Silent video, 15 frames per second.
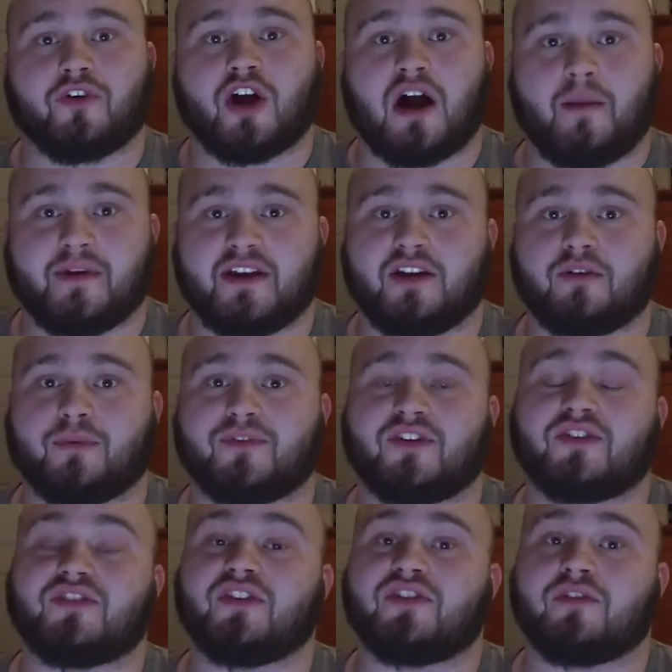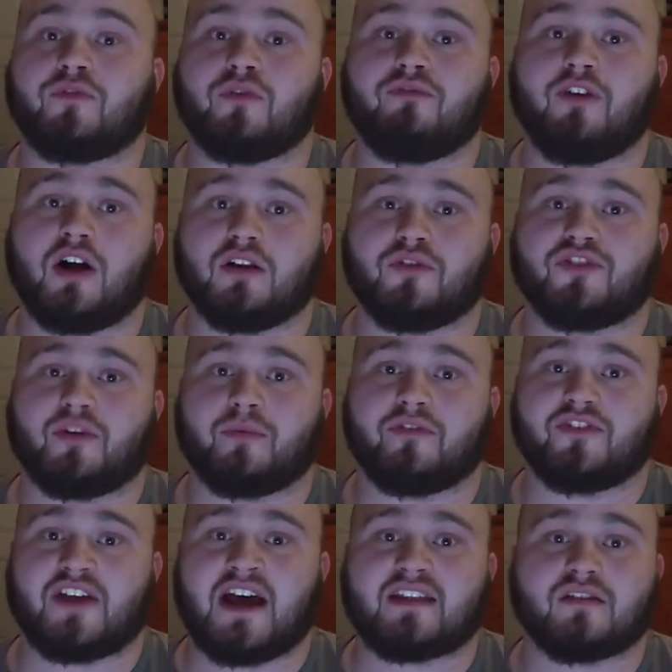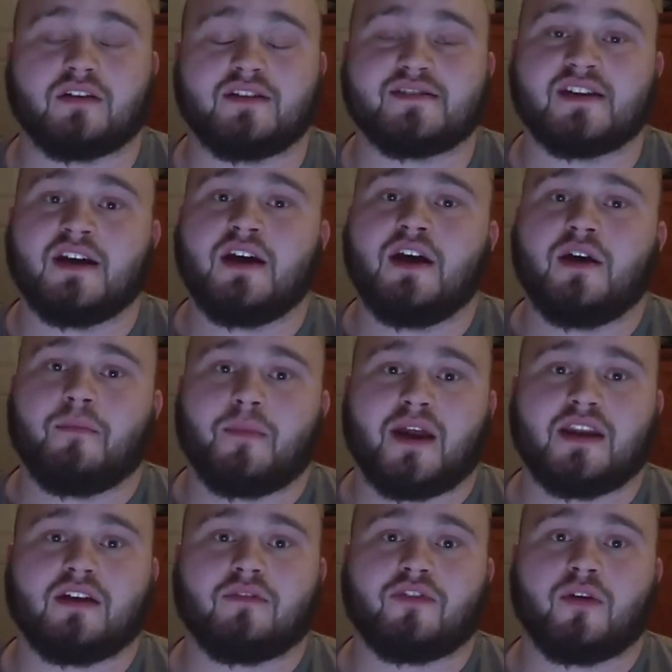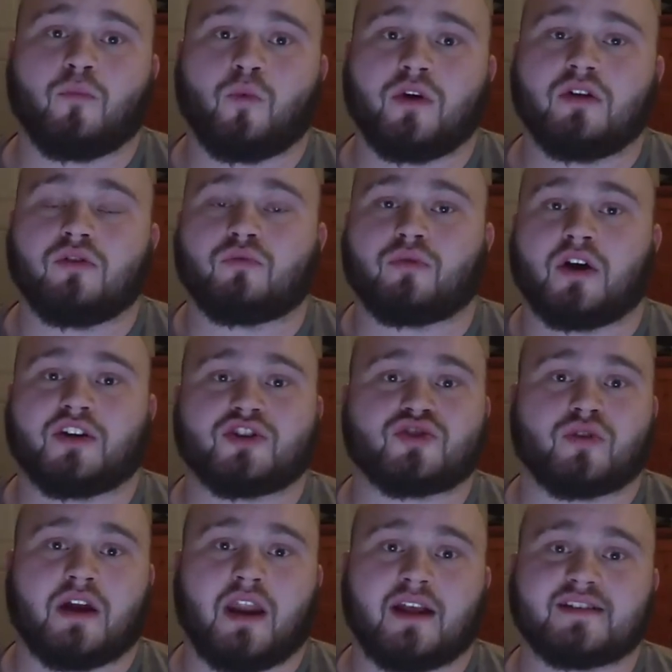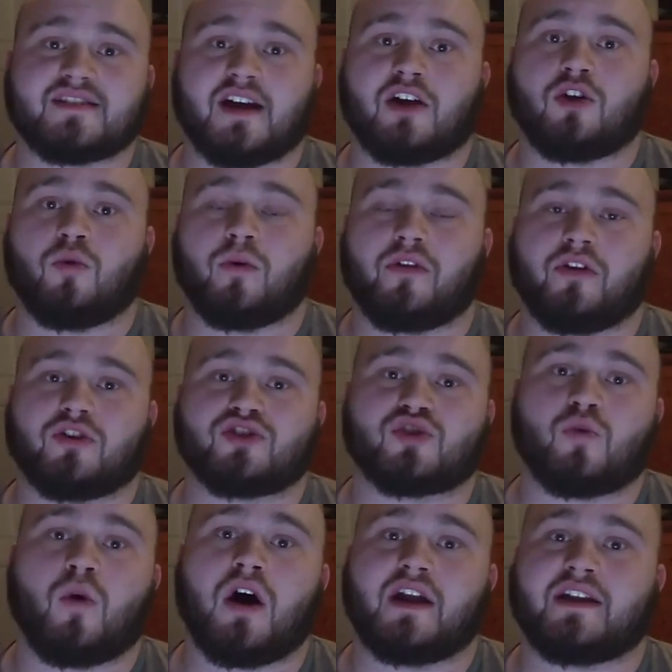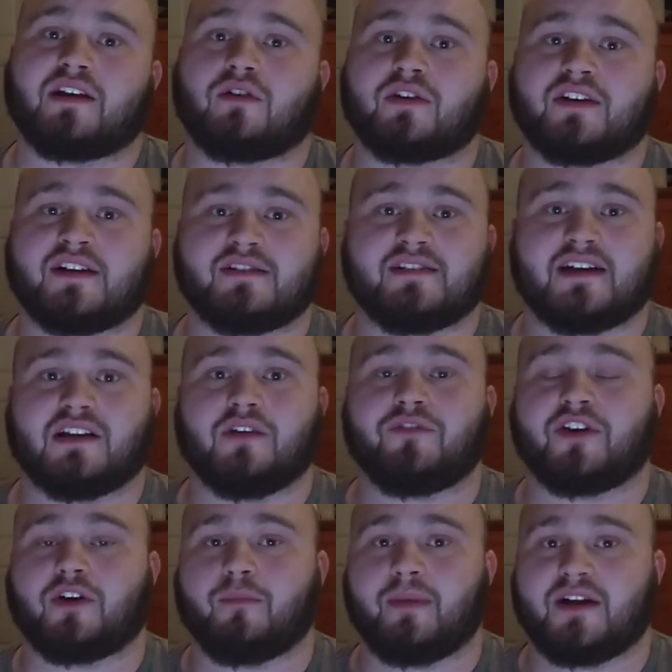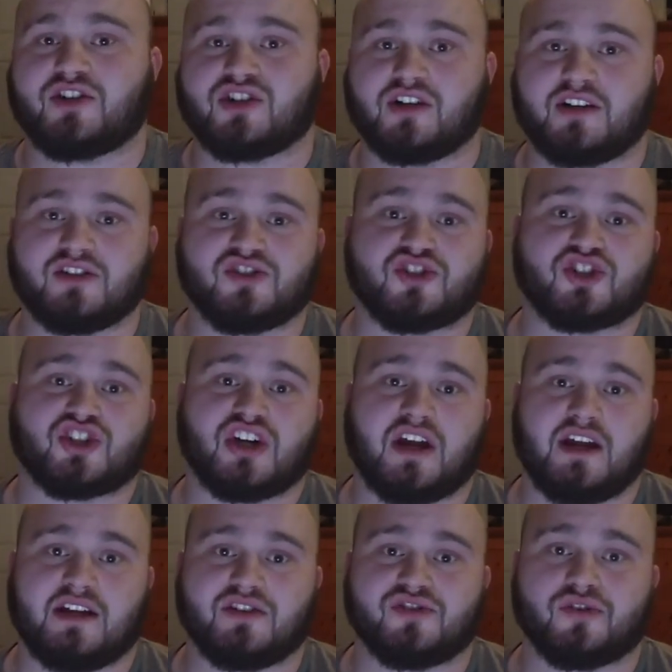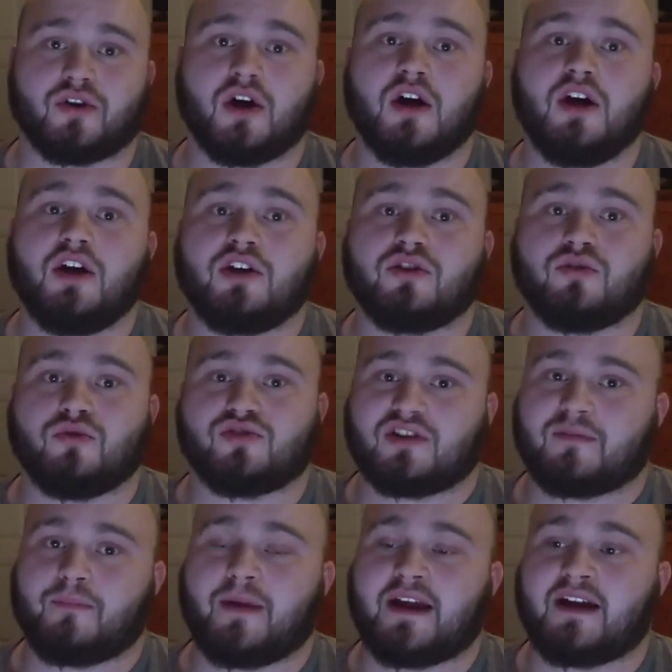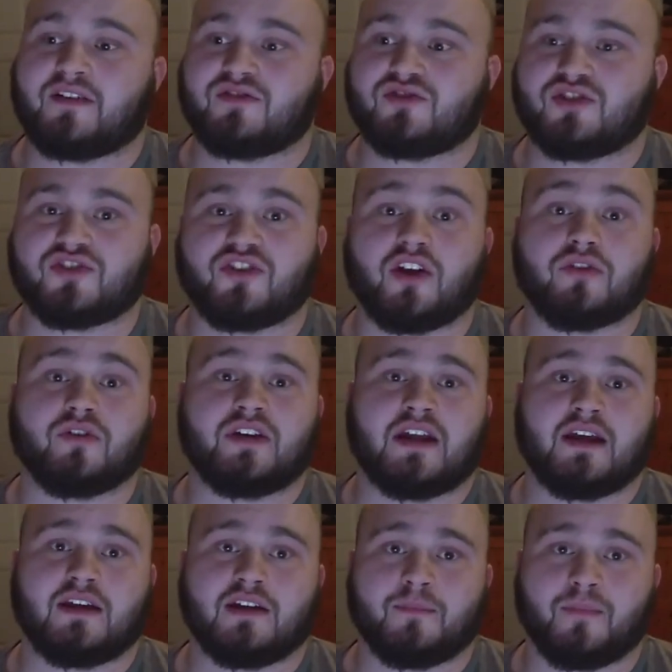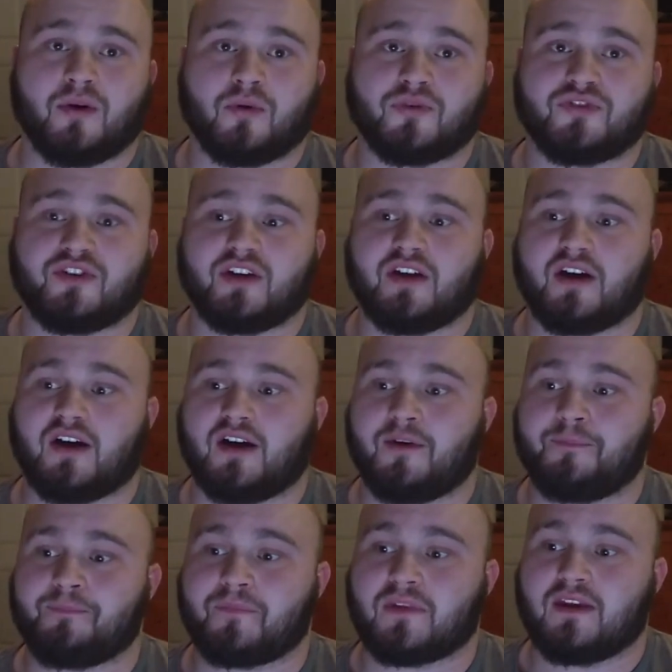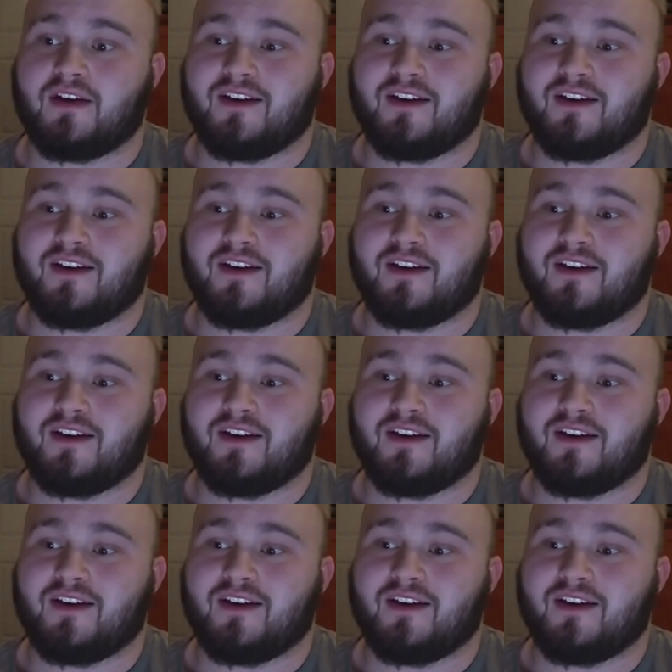of accommodating resistance if you follow some of his athletes many of them will run a training cycle where they're squatting or deadlifting or benching against chains or using bands just the other day he posted um,